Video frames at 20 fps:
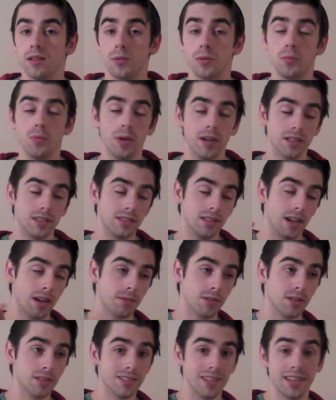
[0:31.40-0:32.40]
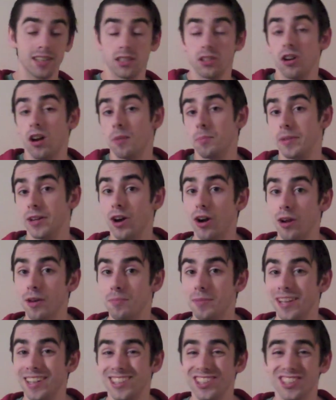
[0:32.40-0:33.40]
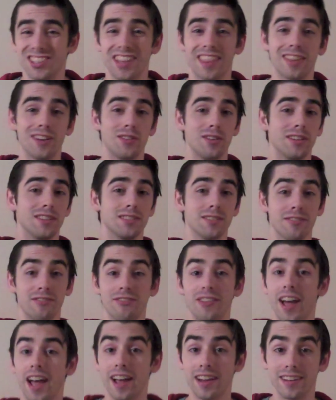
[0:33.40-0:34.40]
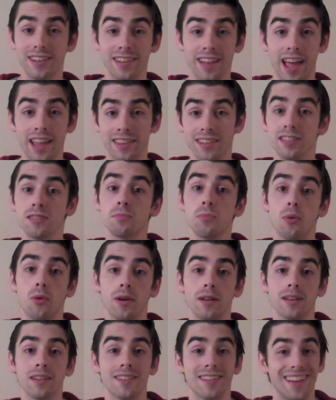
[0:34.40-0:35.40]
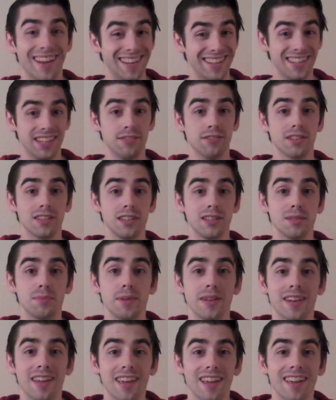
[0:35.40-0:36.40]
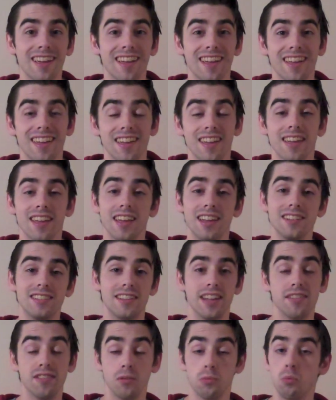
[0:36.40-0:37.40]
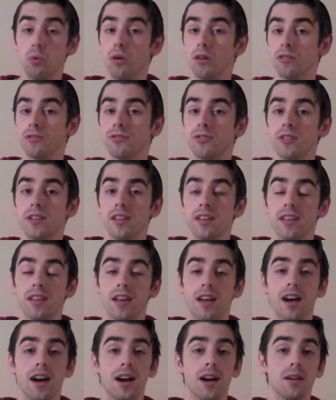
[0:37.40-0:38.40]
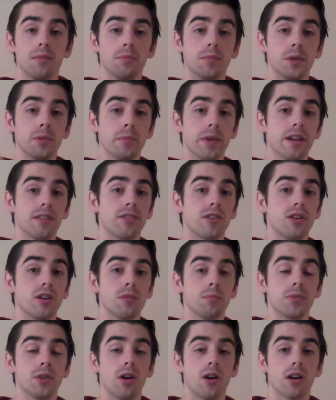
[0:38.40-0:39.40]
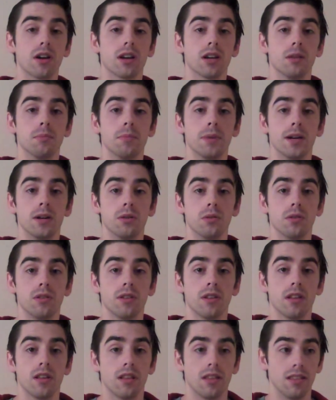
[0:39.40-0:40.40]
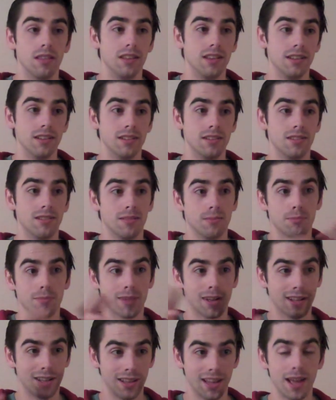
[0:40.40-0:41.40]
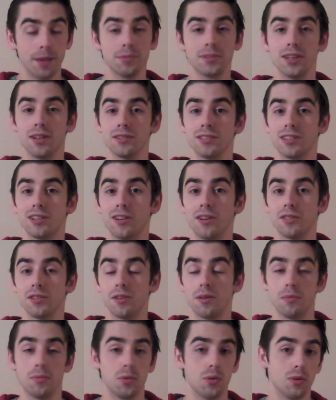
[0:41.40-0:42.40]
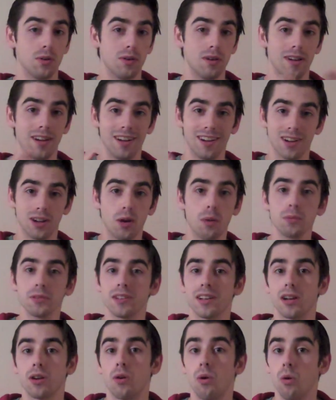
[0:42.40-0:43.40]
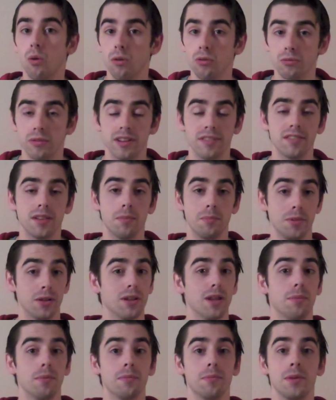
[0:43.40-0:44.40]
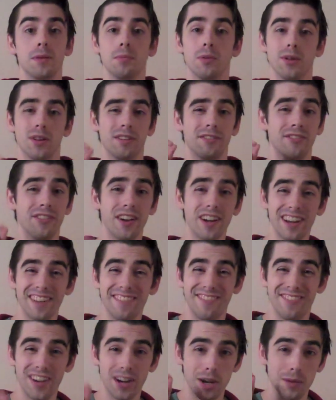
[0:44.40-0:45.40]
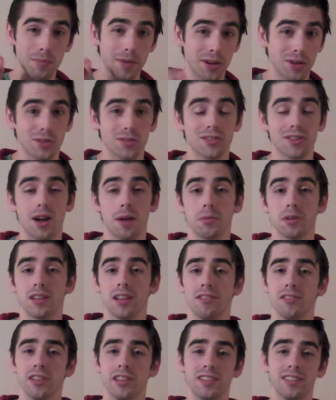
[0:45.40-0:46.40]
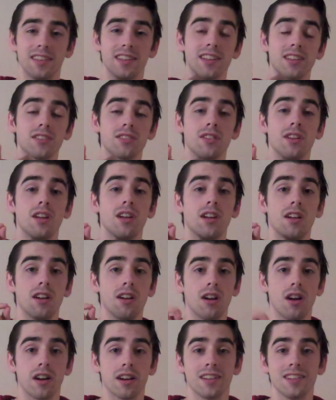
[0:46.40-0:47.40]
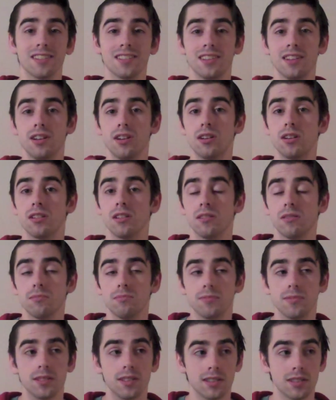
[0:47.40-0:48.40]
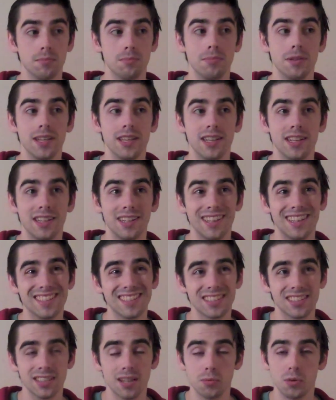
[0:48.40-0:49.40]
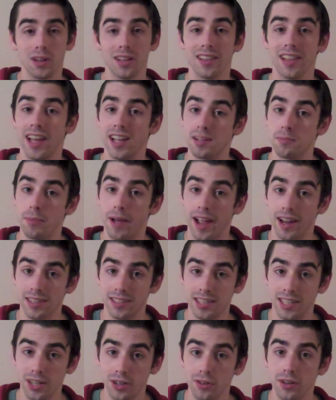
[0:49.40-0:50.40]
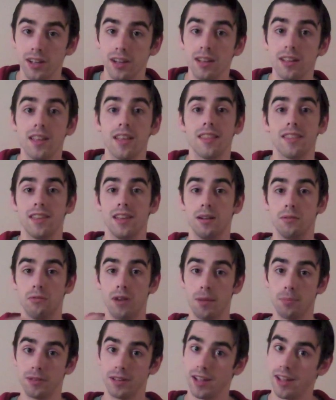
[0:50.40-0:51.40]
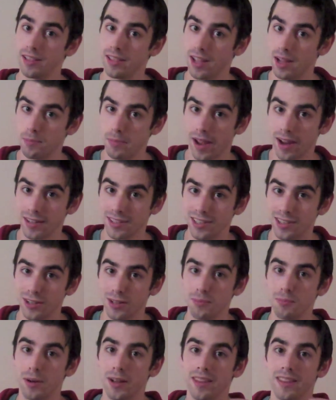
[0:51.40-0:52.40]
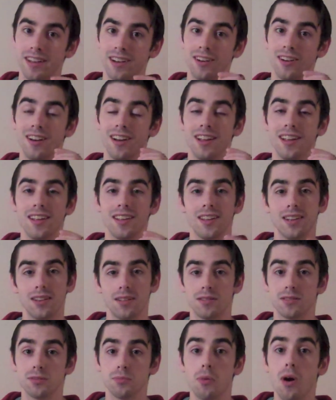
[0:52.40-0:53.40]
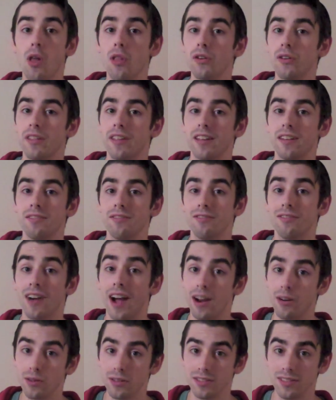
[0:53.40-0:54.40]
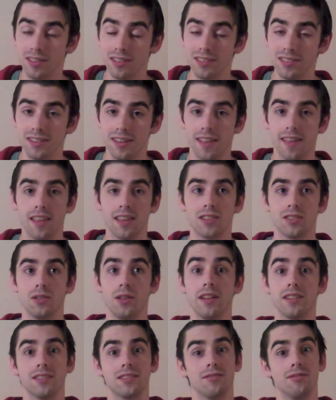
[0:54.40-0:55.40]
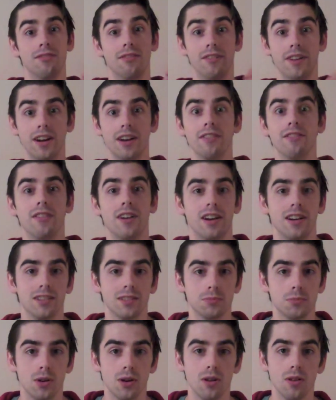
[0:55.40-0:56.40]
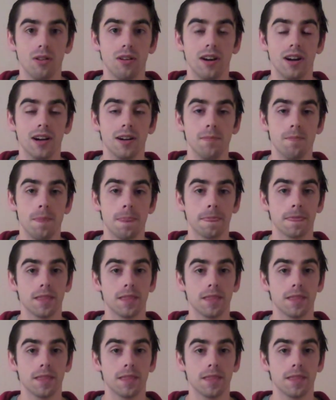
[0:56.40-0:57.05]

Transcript: which I'm going to say has gone beyond being just a theory, it's a fact at this point, scientifically speaking, is David Wolfe. Um, you may have heard him talk about these clamshells, he calls them, or uh, almost like coral reefs that build up in people on a very, very microscopic level. These things are considered to be somewhat like bacteria. They replicate like bacteria, but they're smaller than viruses. So that's very, very small. Um,